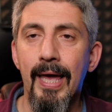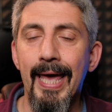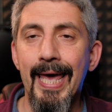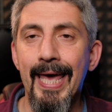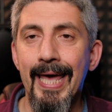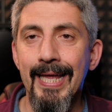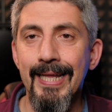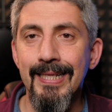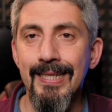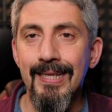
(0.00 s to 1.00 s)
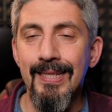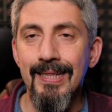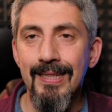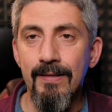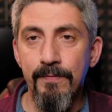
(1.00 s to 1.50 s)
and
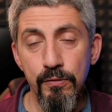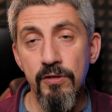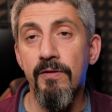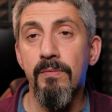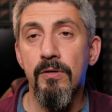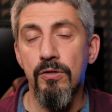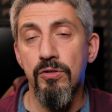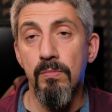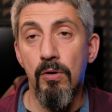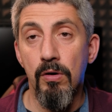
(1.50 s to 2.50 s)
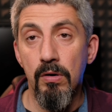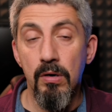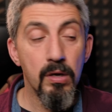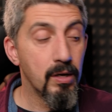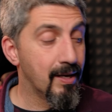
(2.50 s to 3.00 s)
the Fujifilm costs more.
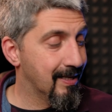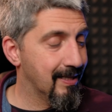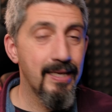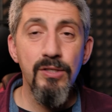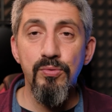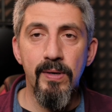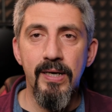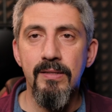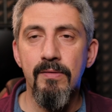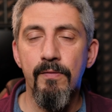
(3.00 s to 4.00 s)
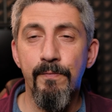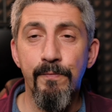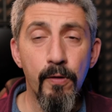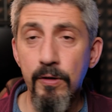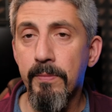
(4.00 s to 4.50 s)
This one,
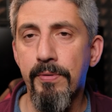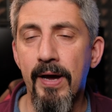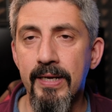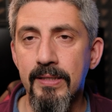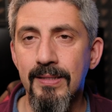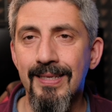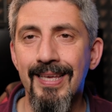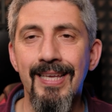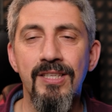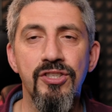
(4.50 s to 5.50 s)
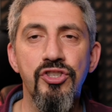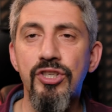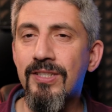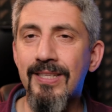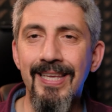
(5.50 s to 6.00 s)
for the price, is
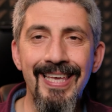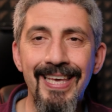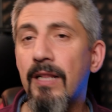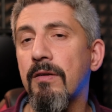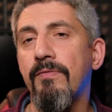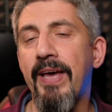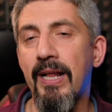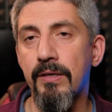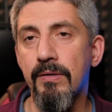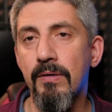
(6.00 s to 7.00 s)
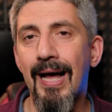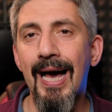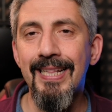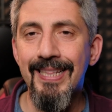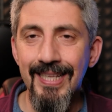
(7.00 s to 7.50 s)
just a killer value.
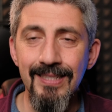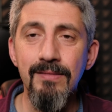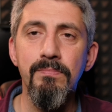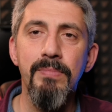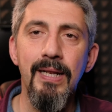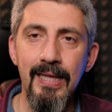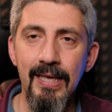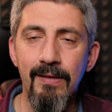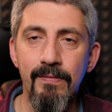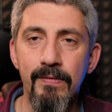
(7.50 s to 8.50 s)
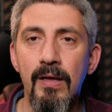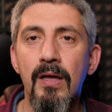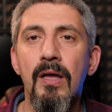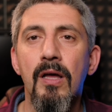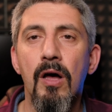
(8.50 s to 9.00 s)
I didn't believe
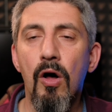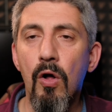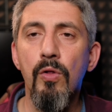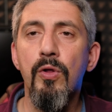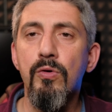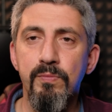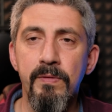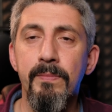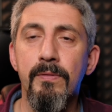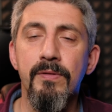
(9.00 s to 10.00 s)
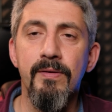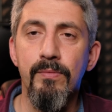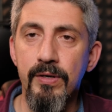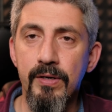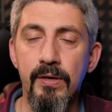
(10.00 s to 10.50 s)
all those people that
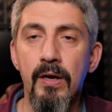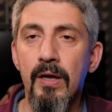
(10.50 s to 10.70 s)
were